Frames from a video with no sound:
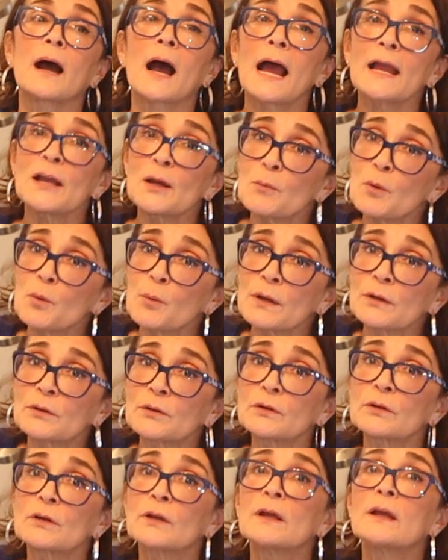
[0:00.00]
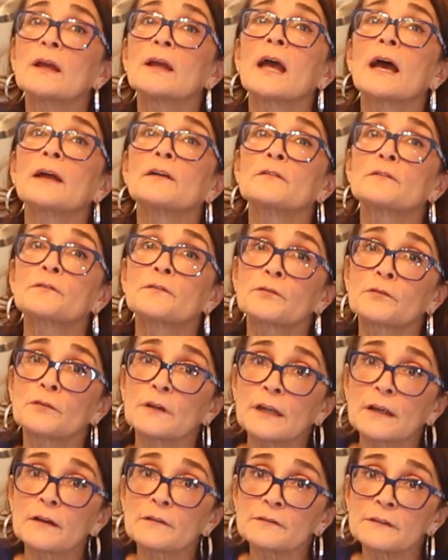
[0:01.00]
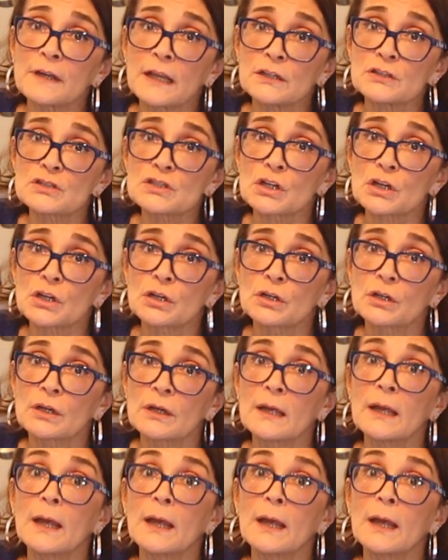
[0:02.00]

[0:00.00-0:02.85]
I am a winner and a freak of nature.